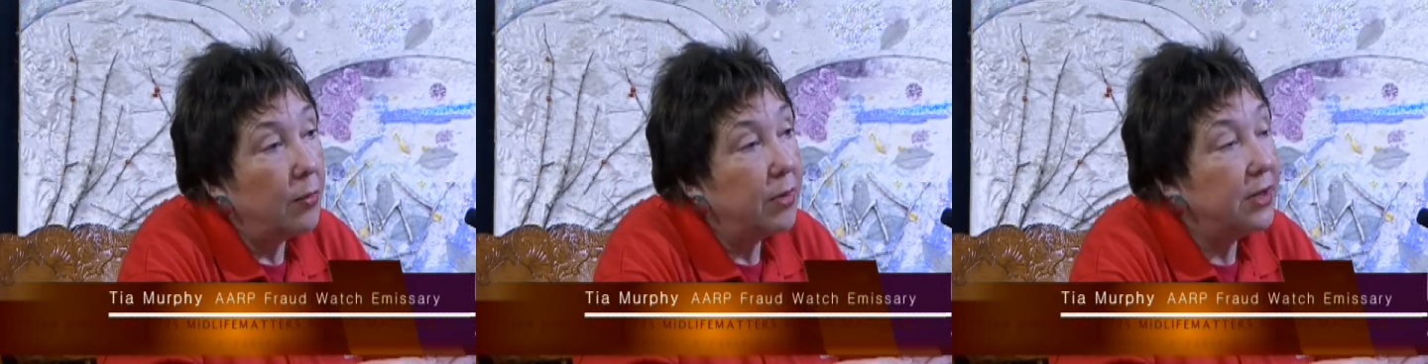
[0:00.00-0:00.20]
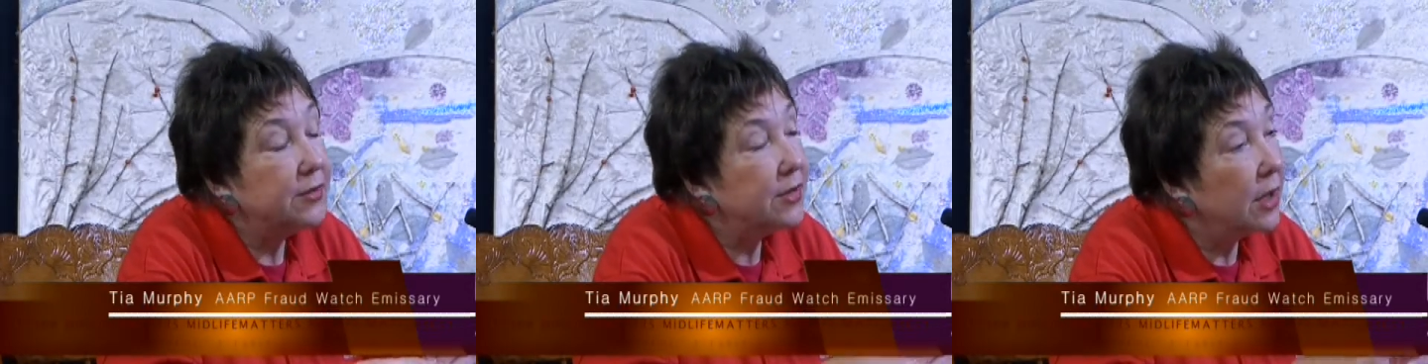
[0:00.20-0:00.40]

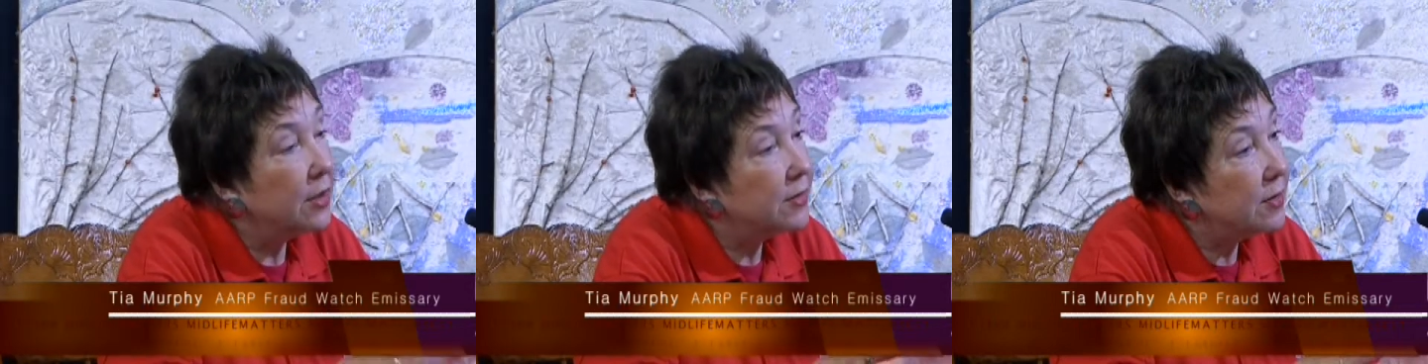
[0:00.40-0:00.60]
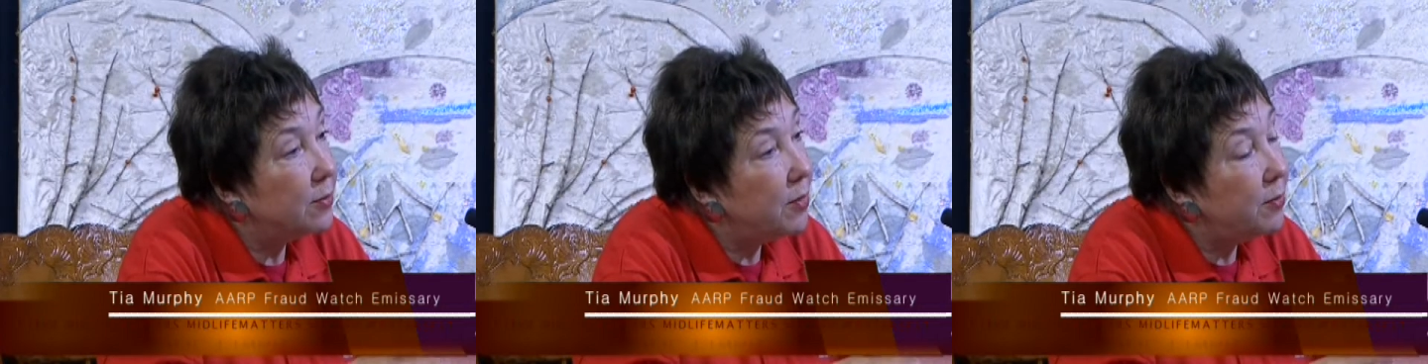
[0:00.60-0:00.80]
It's
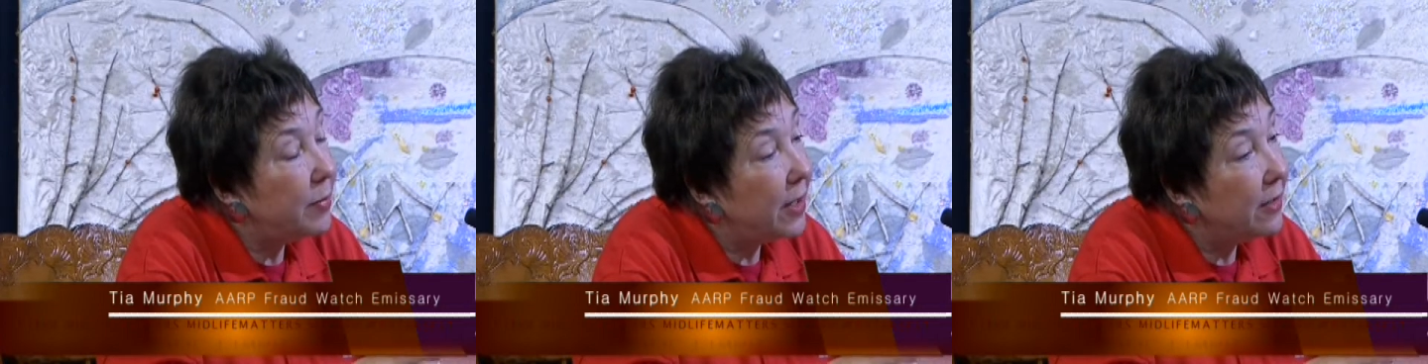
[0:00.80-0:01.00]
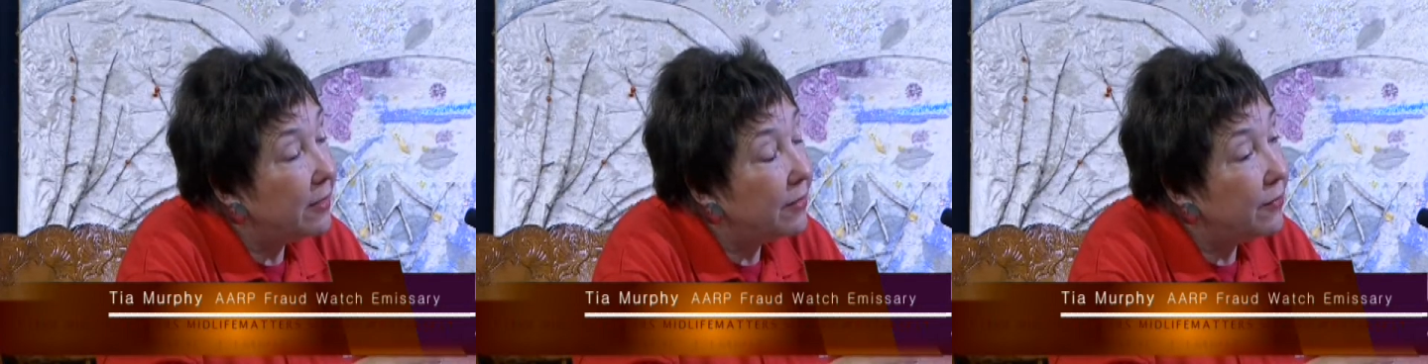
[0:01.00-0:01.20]
got some
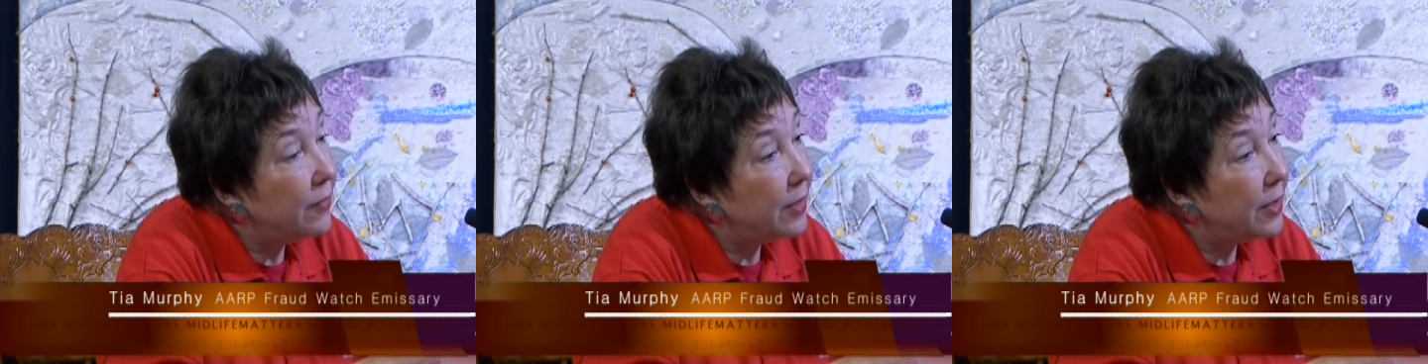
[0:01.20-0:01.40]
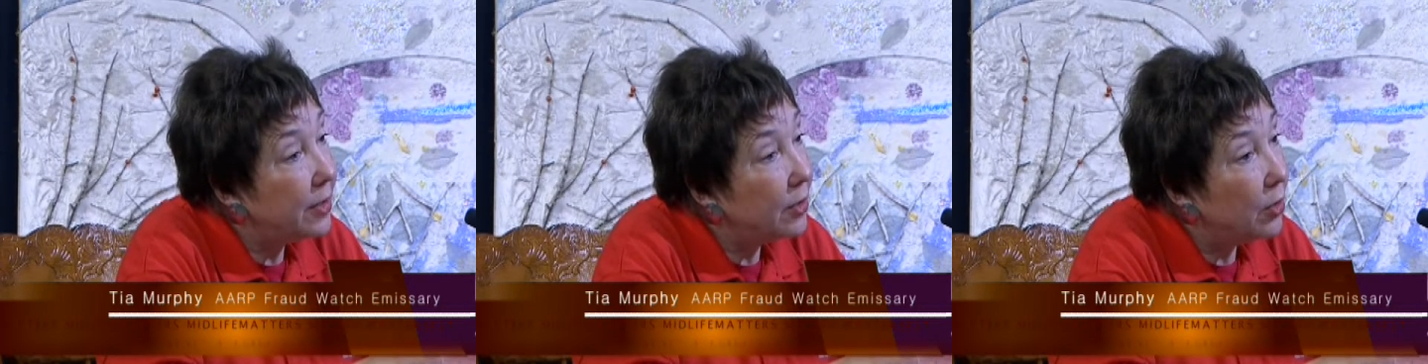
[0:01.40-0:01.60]
embedded
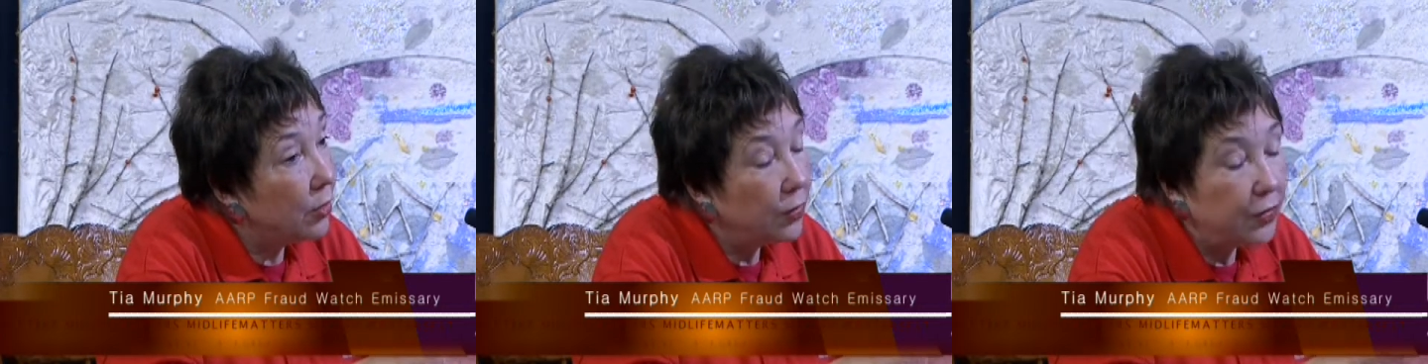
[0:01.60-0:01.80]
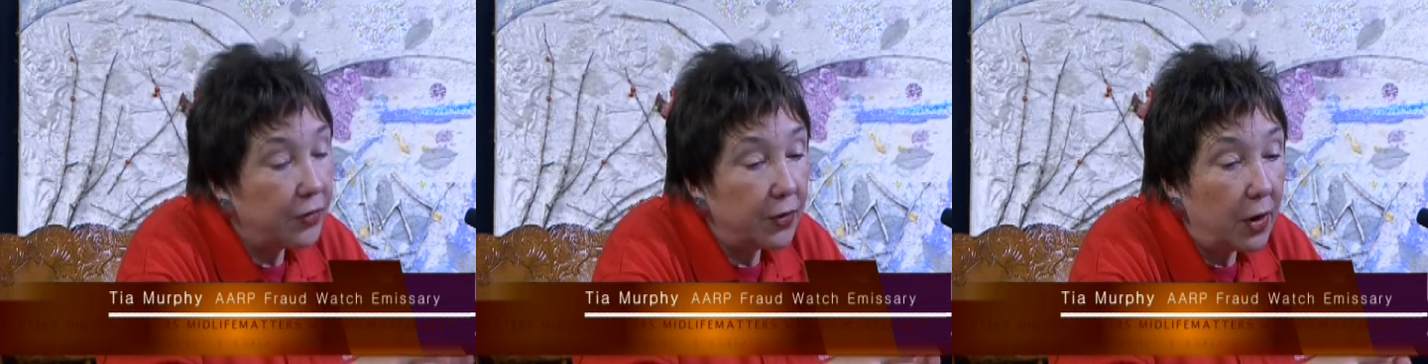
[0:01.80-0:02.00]

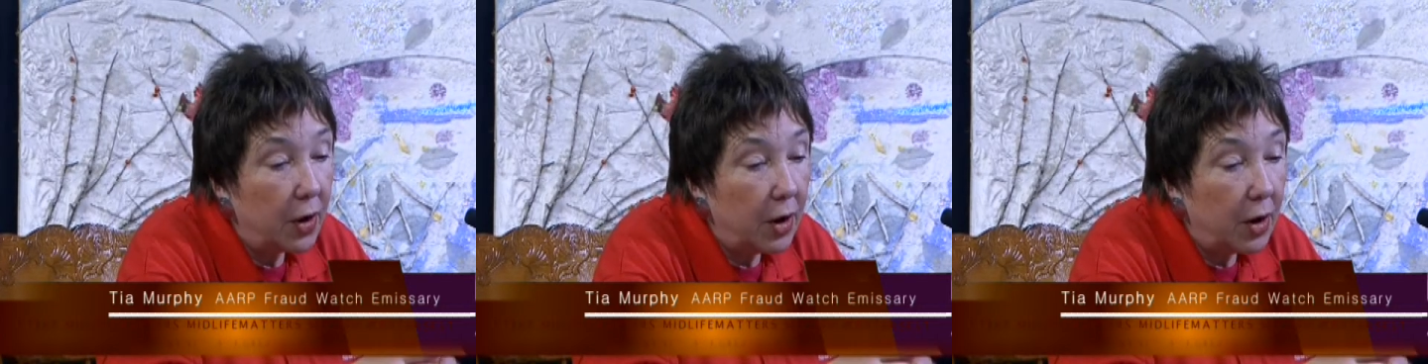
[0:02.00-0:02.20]
videos.